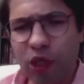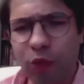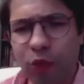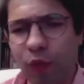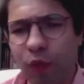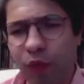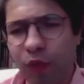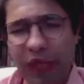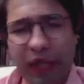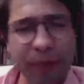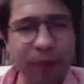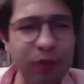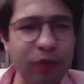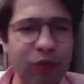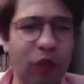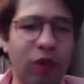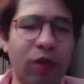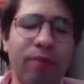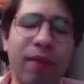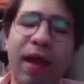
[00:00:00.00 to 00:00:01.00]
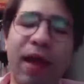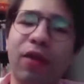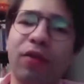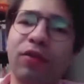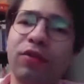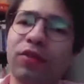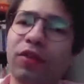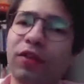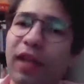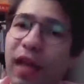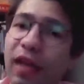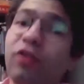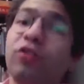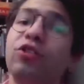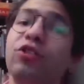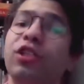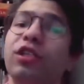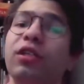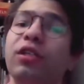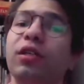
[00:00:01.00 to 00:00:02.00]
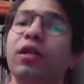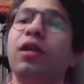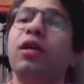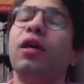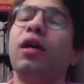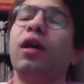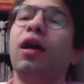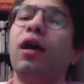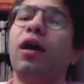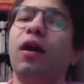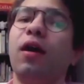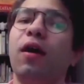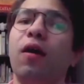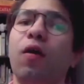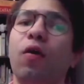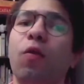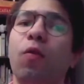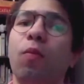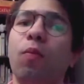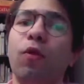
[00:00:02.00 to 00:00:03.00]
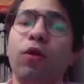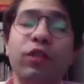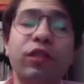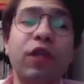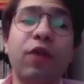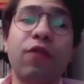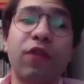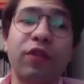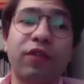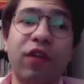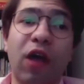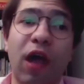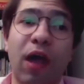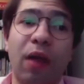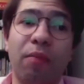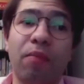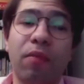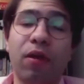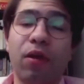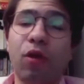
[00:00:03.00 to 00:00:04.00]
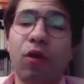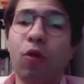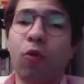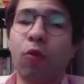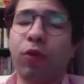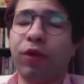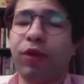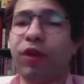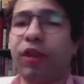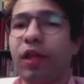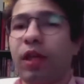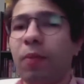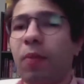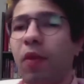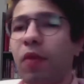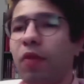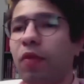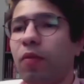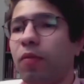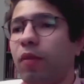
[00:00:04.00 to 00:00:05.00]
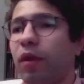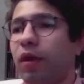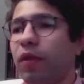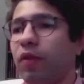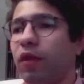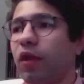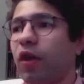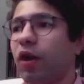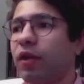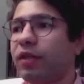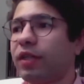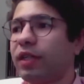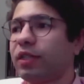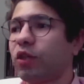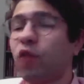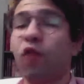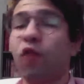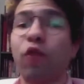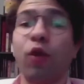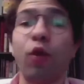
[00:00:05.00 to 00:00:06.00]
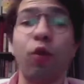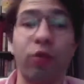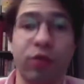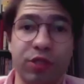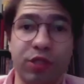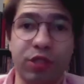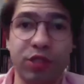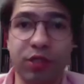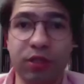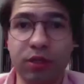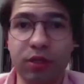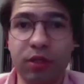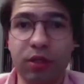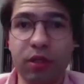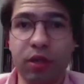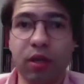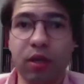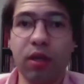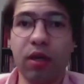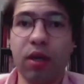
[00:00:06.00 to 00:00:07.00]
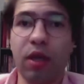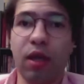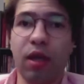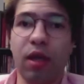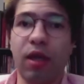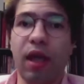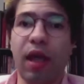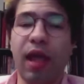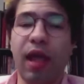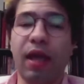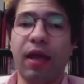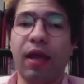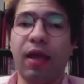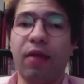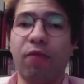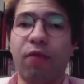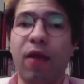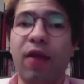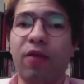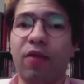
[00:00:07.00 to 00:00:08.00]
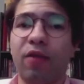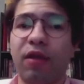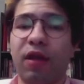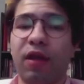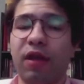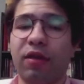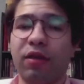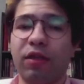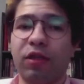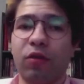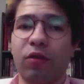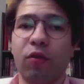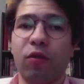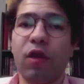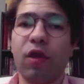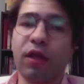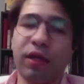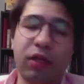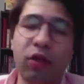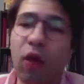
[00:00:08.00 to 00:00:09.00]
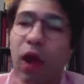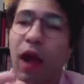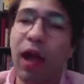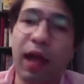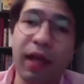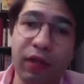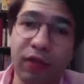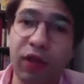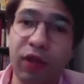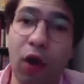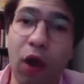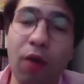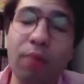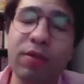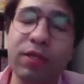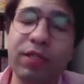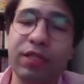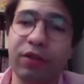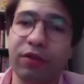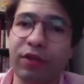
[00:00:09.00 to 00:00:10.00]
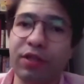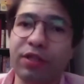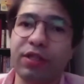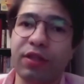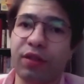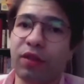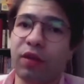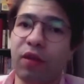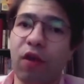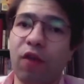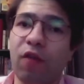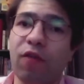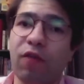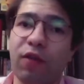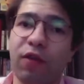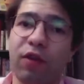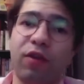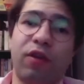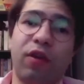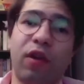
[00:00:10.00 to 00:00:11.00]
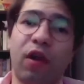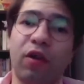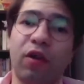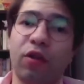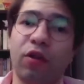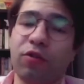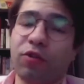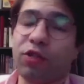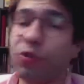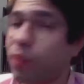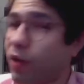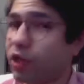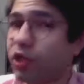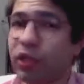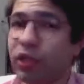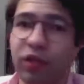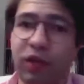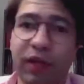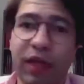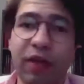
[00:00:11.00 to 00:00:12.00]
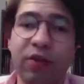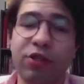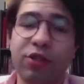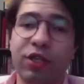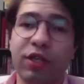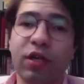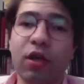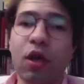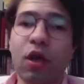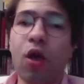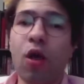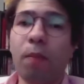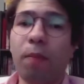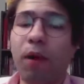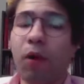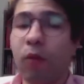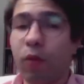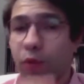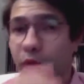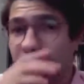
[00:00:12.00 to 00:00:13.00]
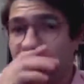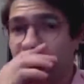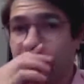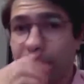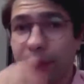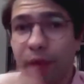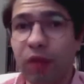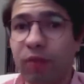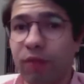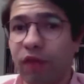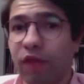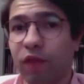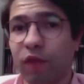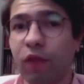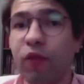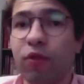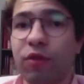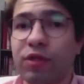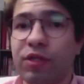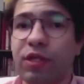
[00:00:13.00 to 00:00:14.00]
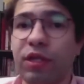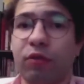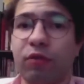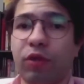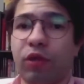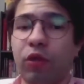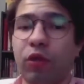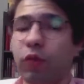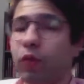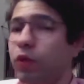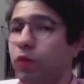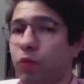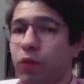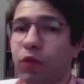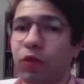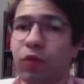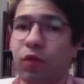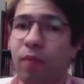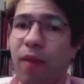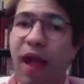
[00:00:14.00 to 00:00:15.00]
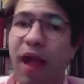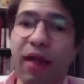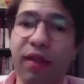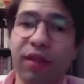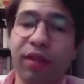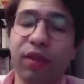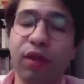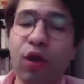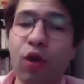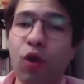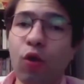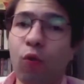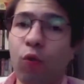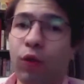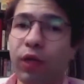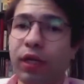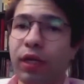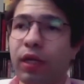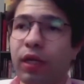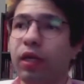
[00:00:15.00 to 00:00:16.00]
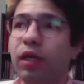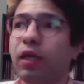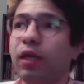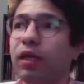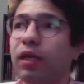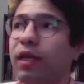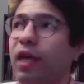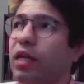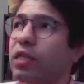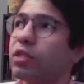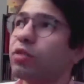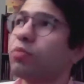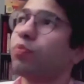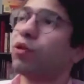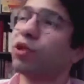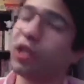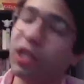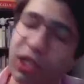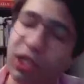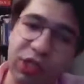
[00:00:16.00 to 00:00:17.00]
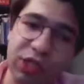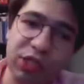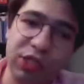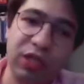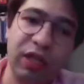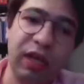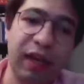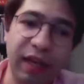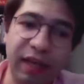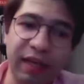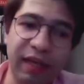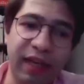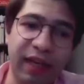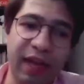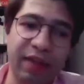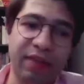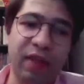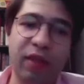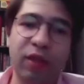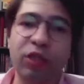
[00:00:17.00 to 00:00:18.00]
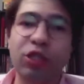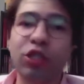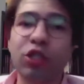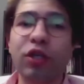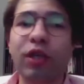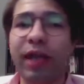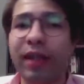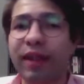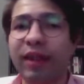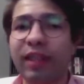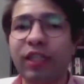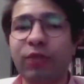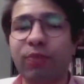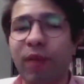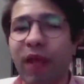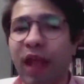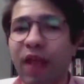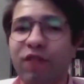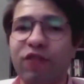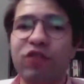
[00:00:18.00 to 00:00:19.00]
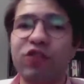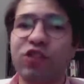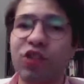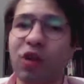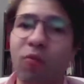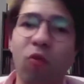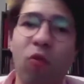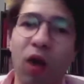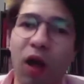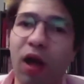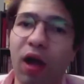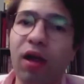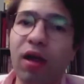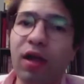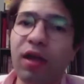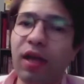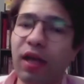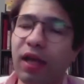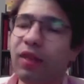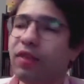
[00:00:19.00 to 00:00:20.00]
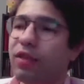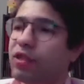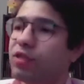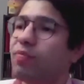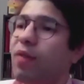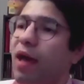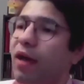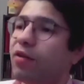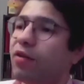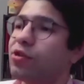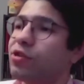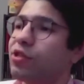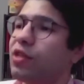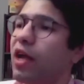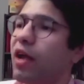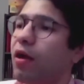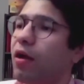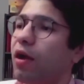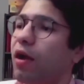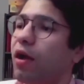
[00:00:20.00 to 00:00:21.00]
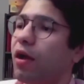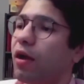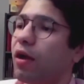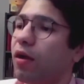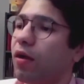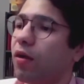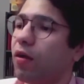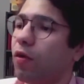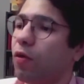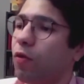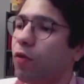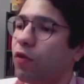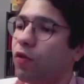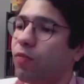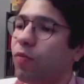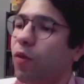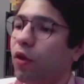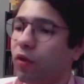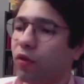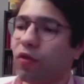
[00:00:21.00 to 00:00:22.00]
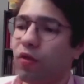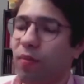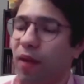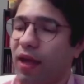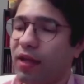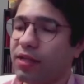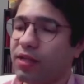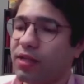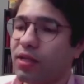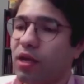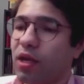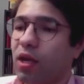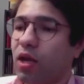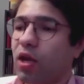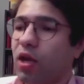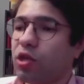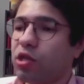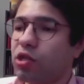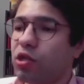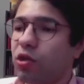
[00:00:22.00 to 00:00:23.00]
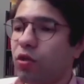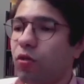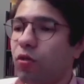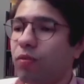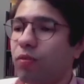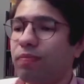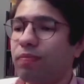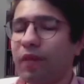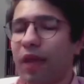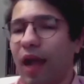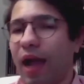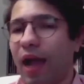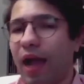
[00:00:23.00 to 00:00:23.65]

So when we think about dark matter and dark energy, uh, most of the time we think about them in the context of fluids, uh, rather than you know you know I, they are mysterious and they are very unknown, especially dark energy. But when we think about them as fluids and you know we, we do the math, we get some predictions that indicate that they should at least behave somewhat in these manners that uh, we've modeled them as. So